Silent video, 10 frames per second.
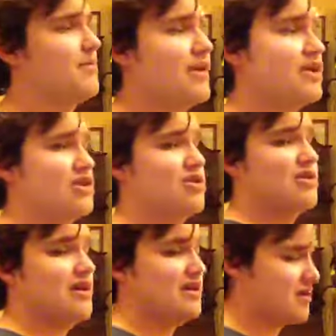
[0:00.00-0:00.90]
Make
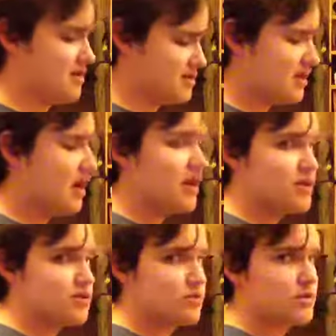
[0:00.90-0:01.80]
sure that these
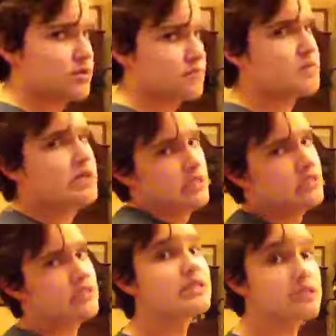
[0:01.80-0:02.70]
guys will
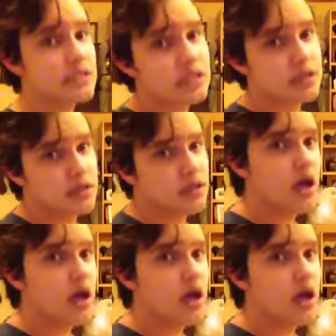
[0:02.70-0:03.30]
succeed."